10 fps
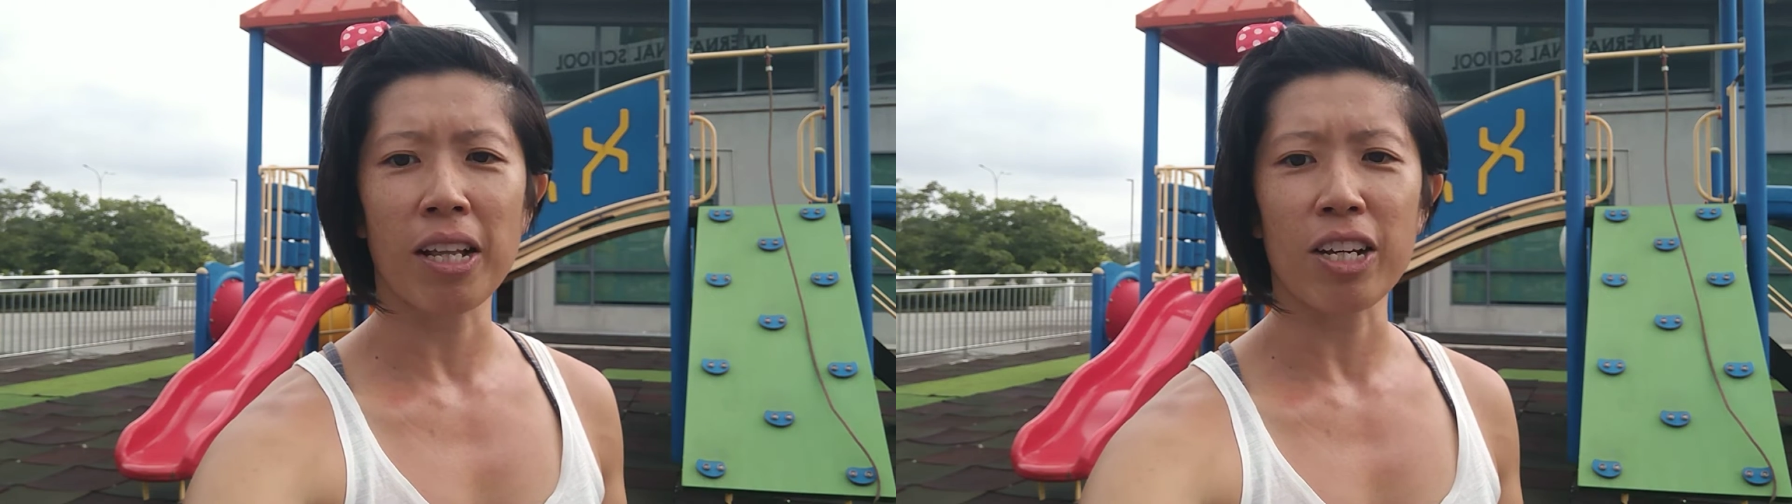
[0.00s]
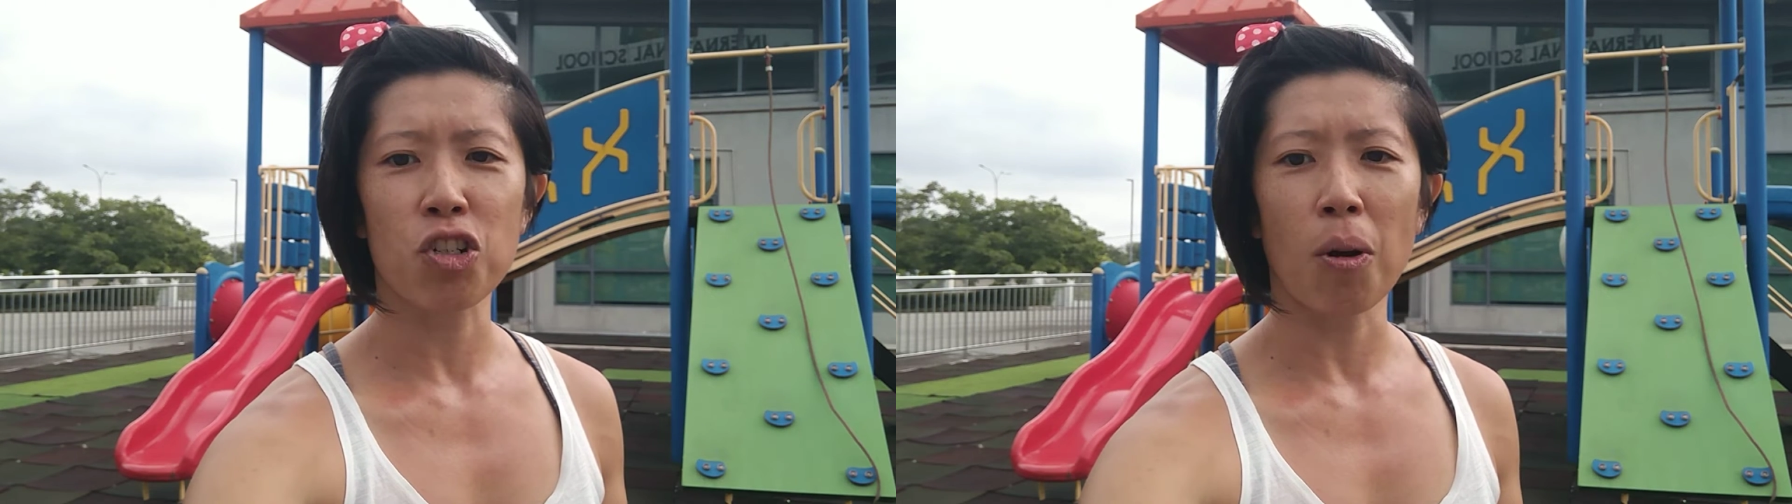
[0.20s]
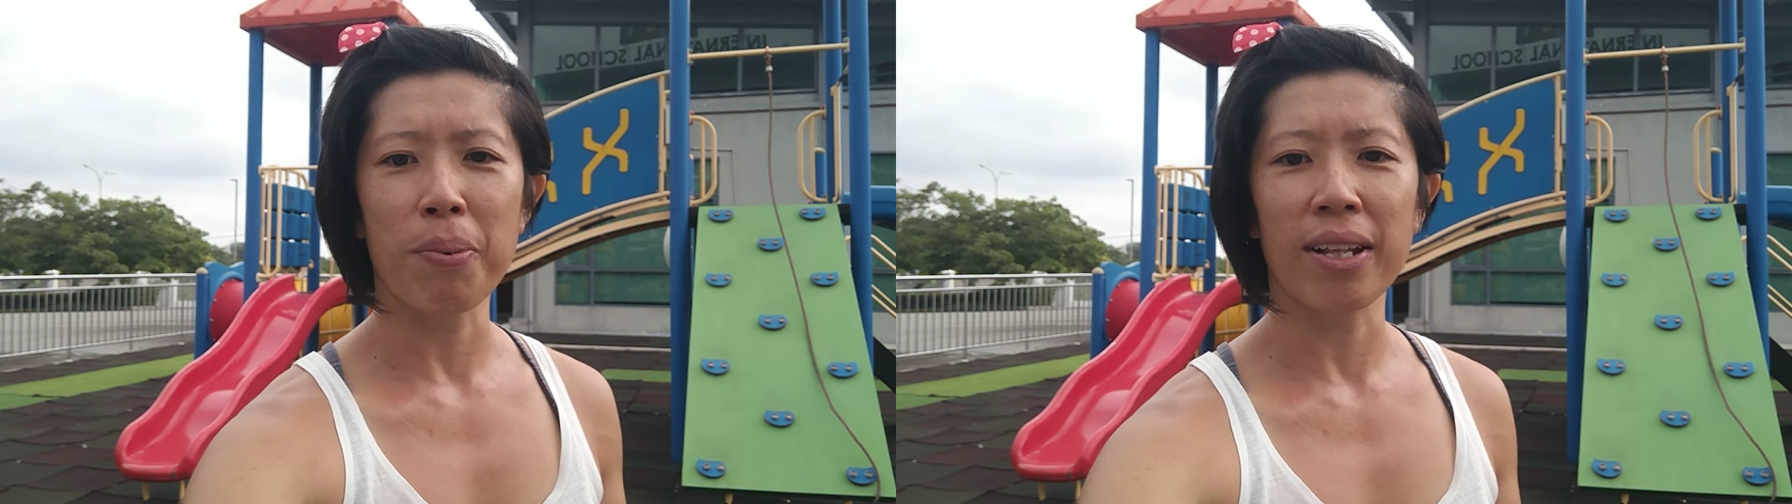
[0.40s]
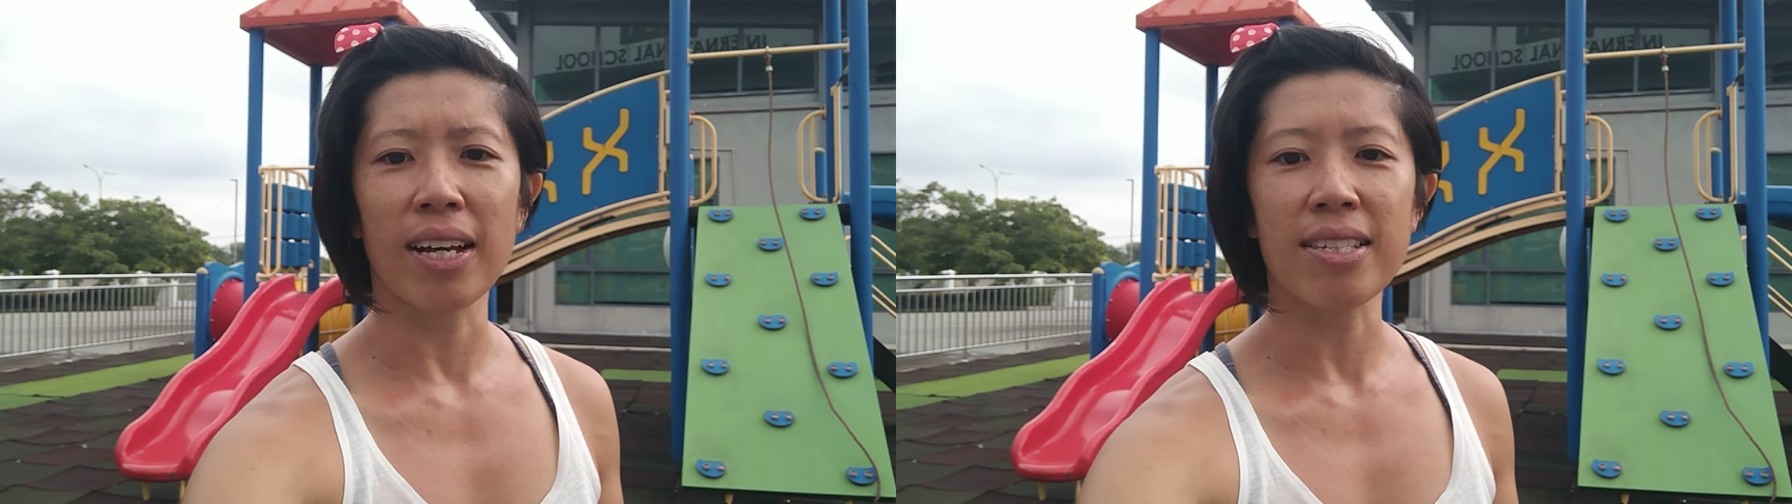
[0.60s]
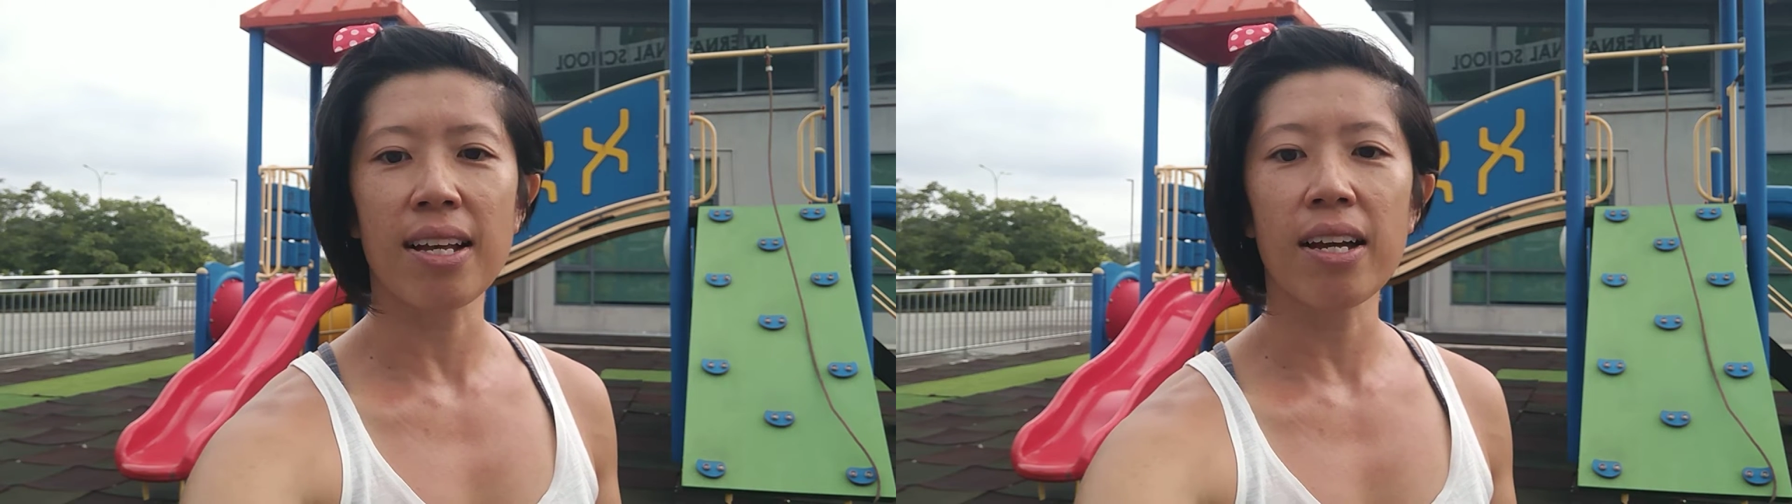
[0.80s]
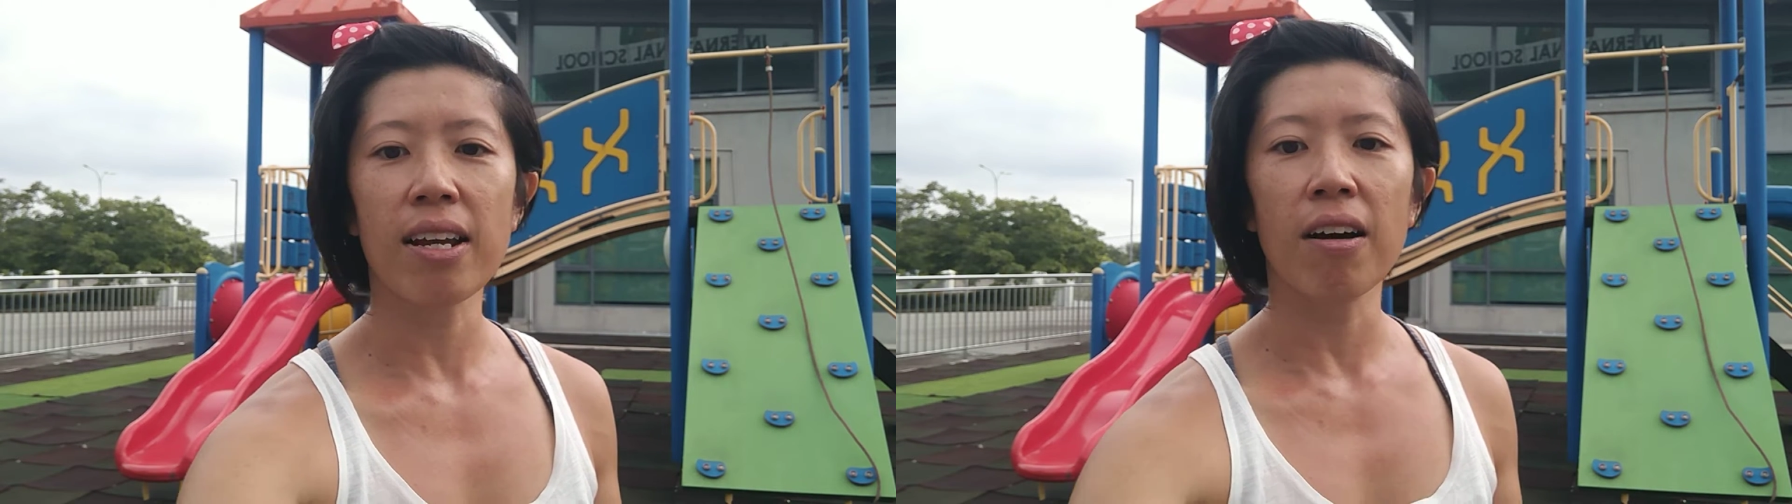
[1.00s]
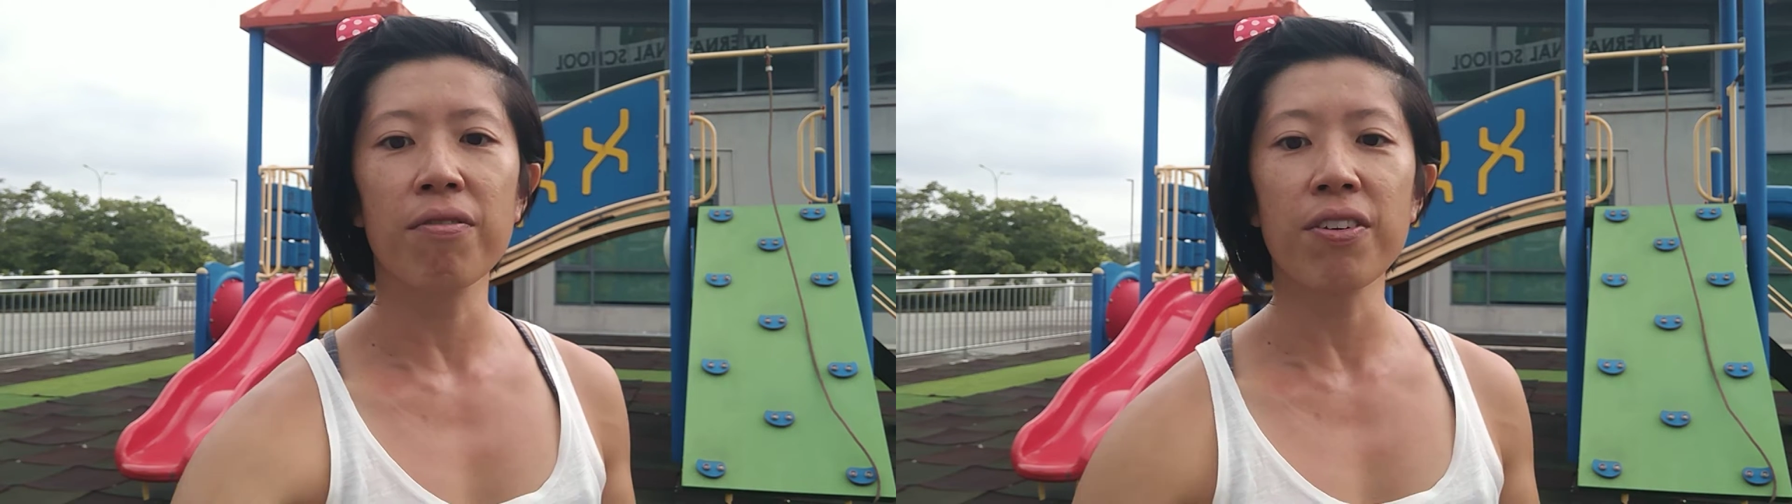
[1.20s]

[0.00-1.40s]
like Shopee and Lazada,